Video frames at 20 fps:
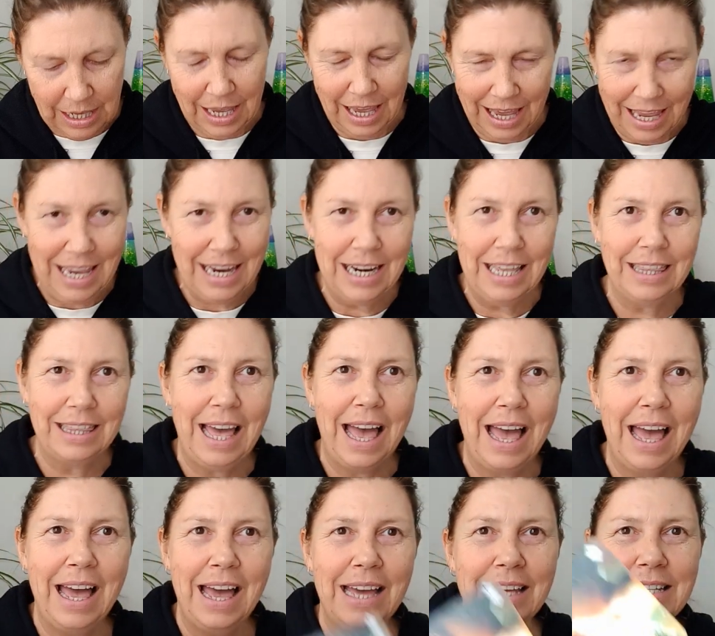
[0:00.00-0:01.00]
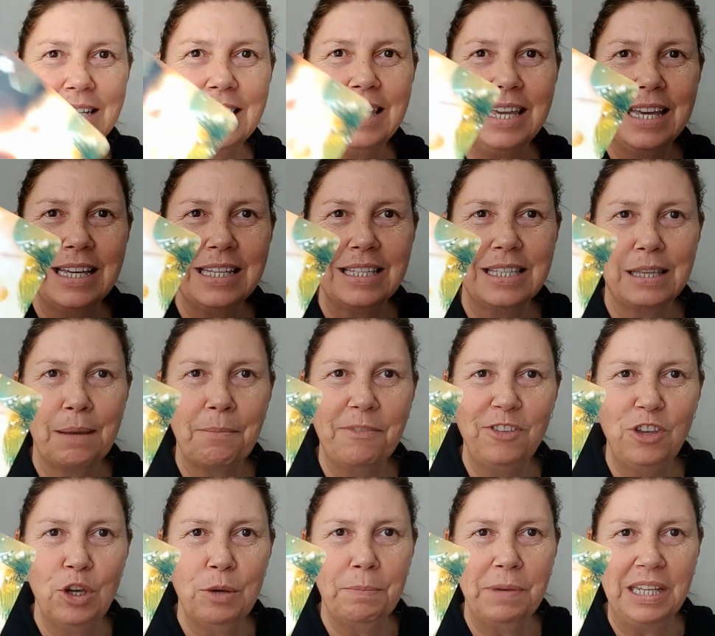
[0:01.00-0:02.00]
healing the heart. Yeah, some of
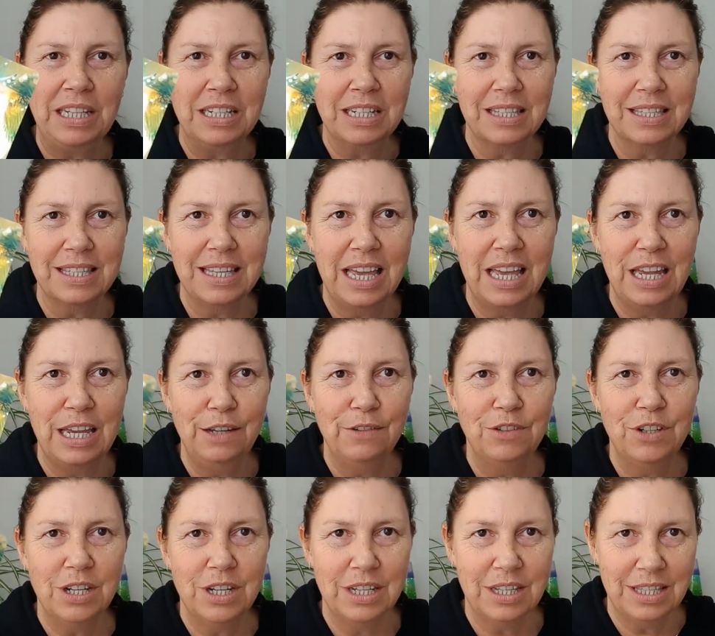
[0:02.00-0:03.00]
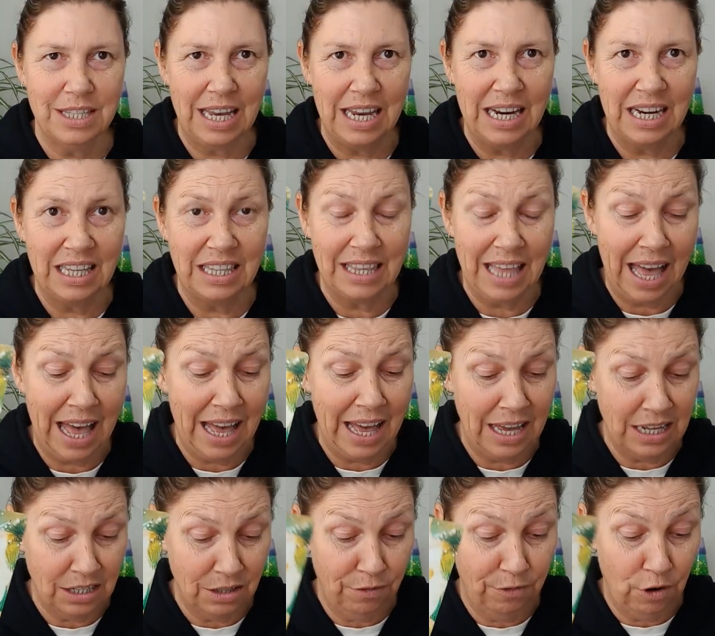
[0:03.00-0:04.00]
you have been deceived and it's healing the
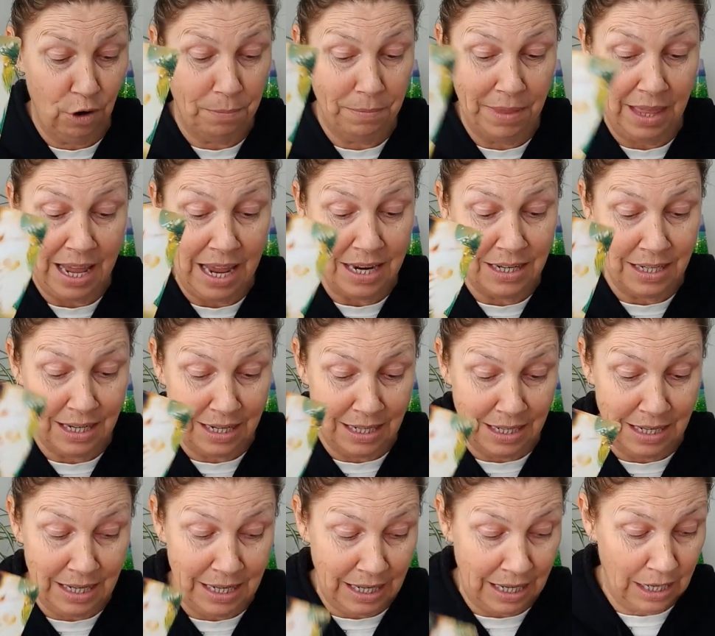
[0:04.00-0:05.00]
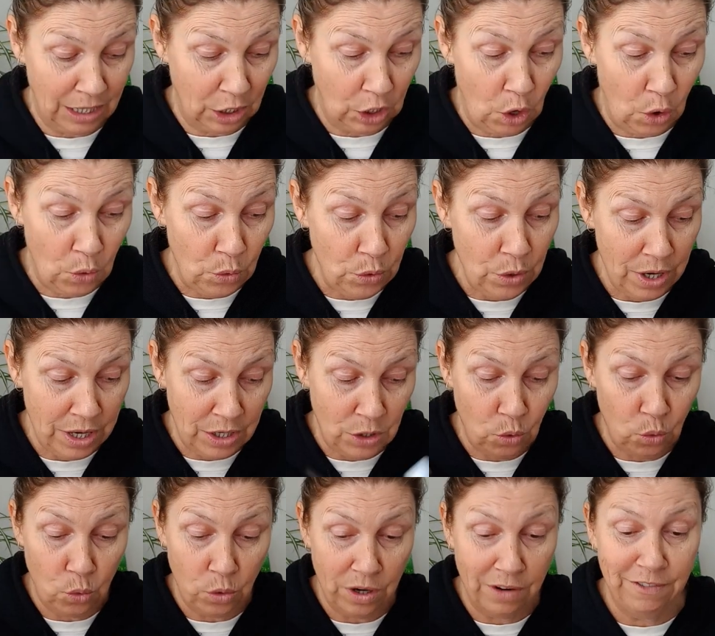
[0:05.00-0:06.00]
heart from that and letting it go in
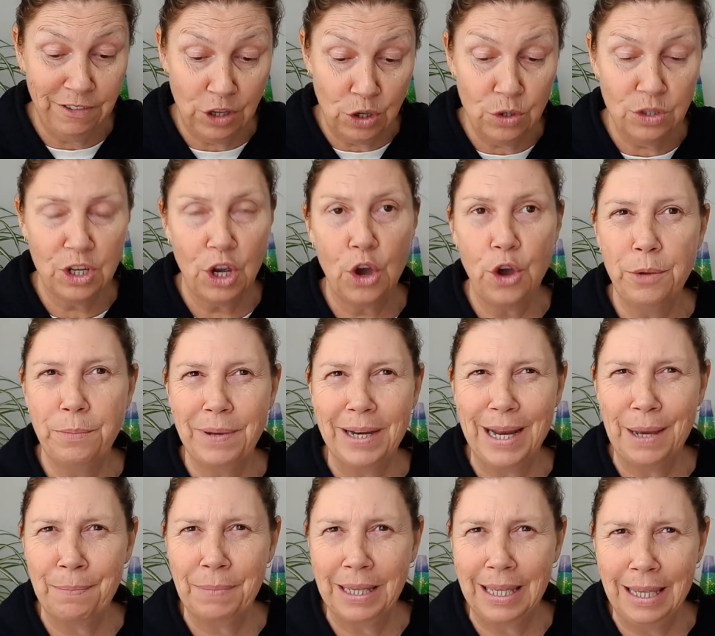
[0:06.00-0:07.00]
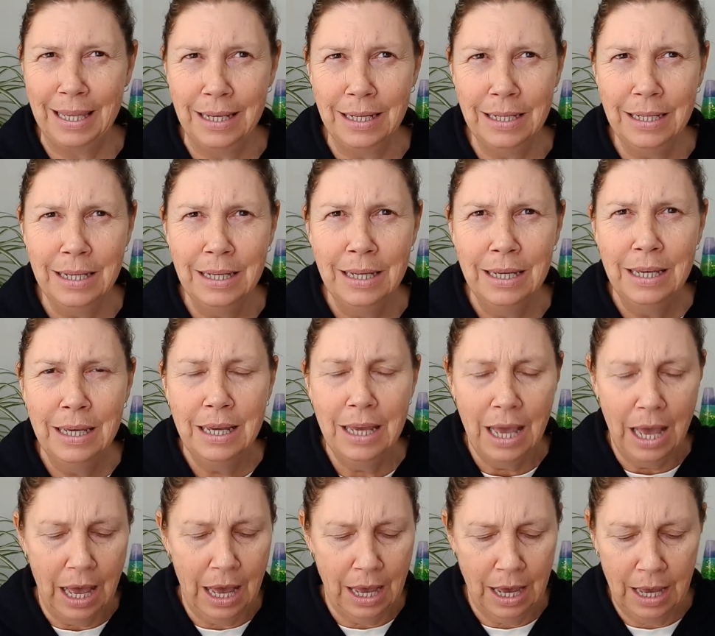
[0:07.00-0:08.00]
order for you to open up again.
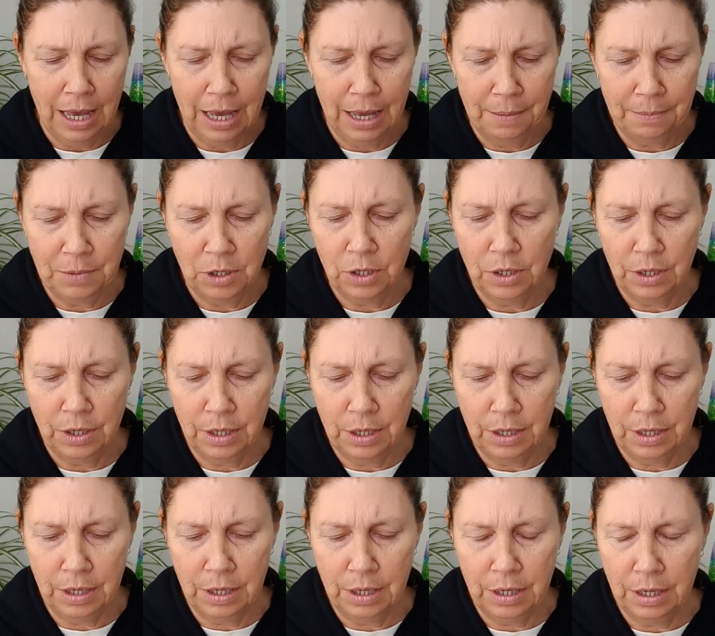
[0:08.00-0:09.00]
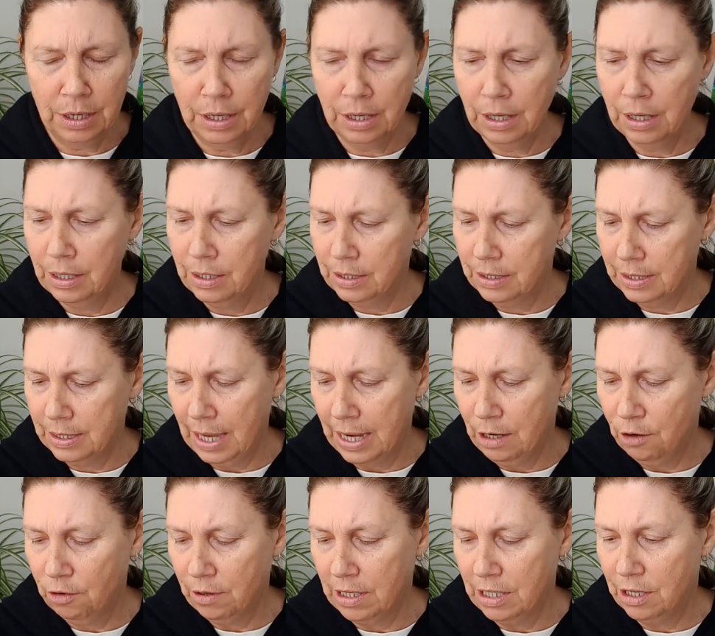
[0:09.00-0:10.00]
Um,
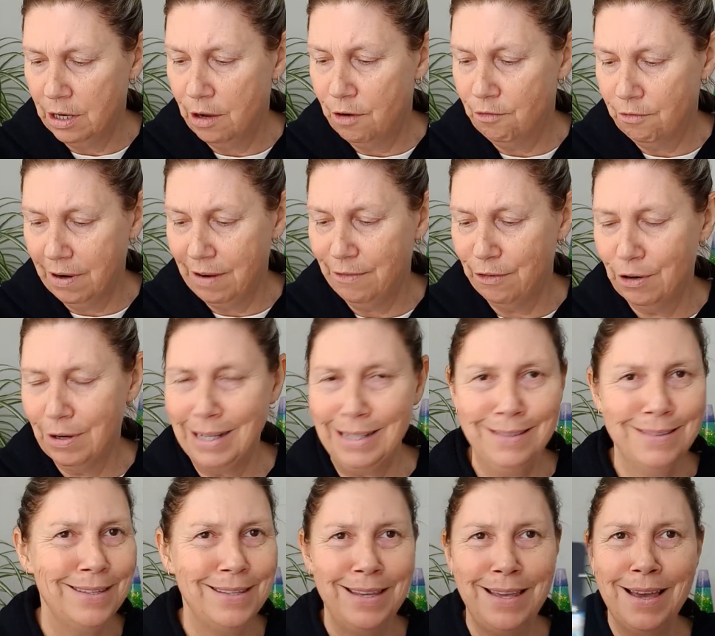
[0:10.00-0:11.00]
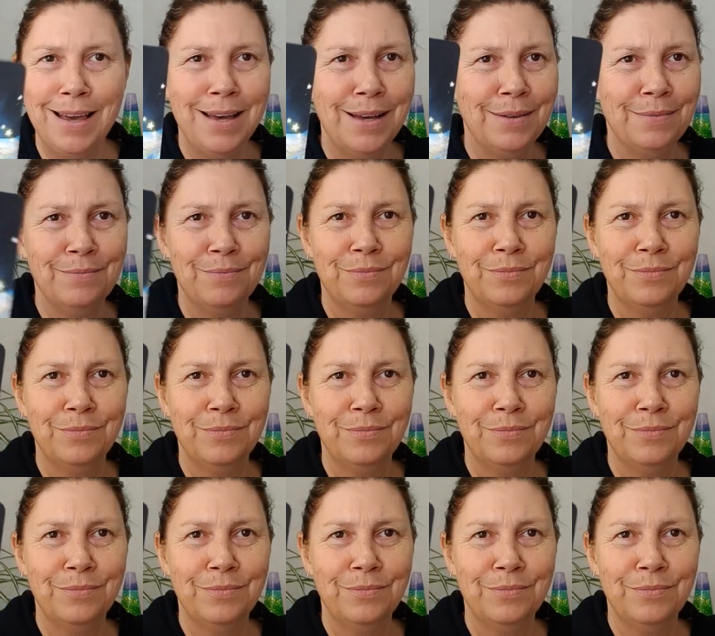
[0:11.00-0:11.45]
sacred reverence, yeah.